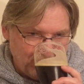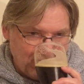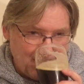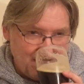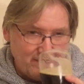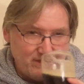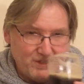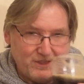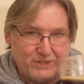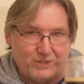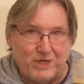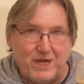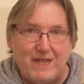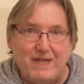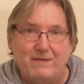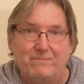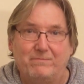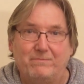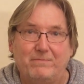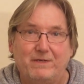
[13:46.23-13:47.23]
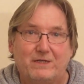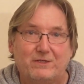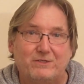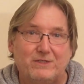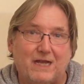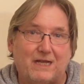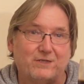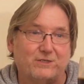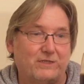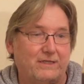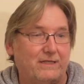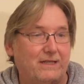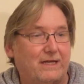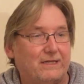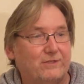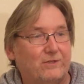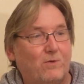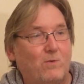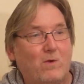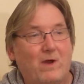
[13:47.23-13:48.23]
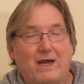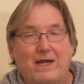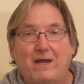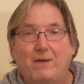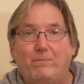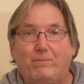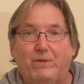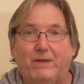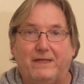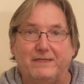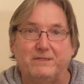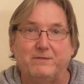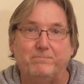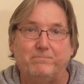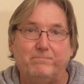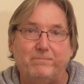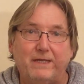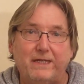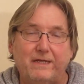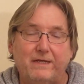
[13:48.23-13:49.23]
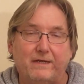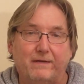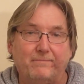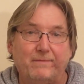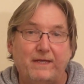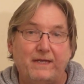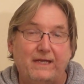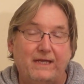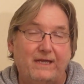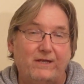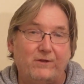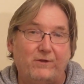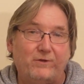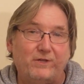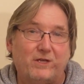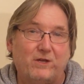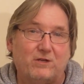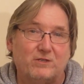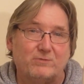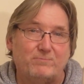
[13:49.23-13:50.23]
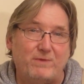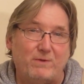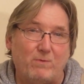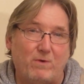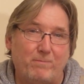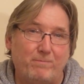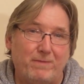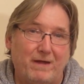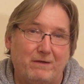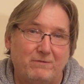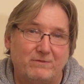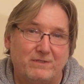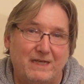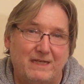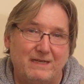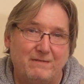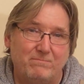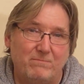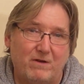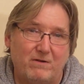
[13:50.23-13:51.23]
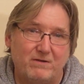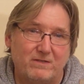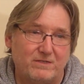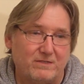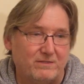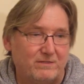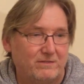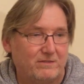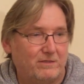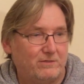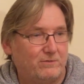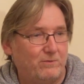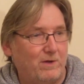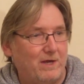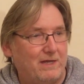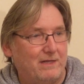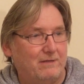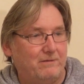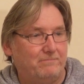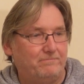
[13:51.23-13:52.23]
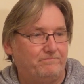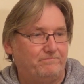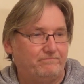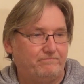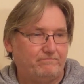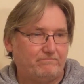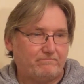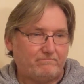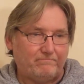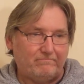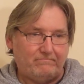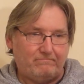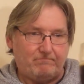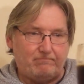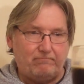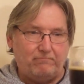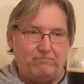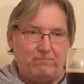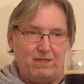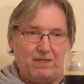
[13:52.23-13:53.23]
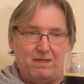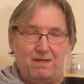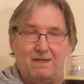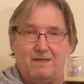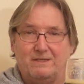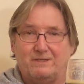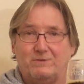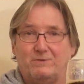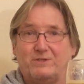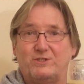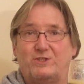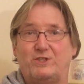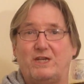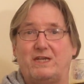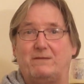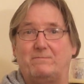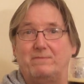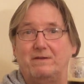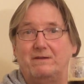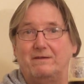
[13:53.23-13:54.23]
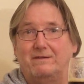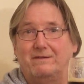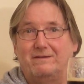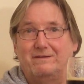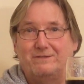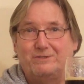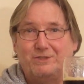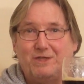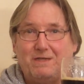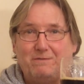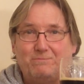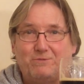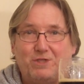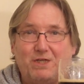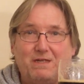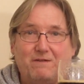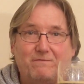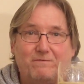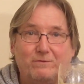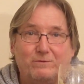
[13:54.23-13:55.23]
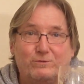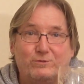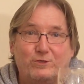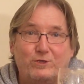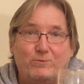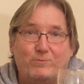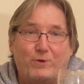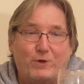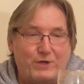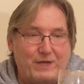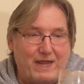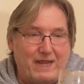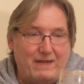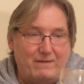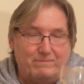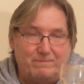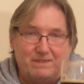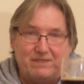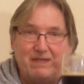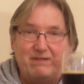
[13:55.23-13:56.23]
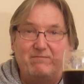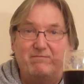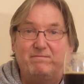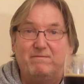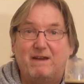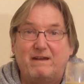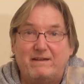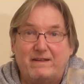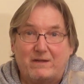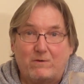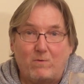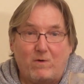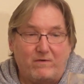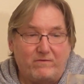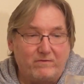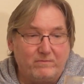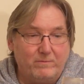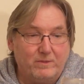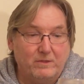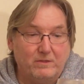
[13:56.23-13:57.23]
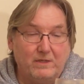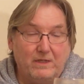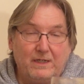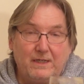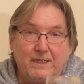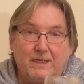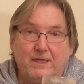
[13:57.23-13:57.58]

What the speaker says: And it's a shame, because actually that's quite a pleasant beer. It only cost me £1.10 in Morrison's as well. So it's cheap, cheerful, 2.8%, very quaffable.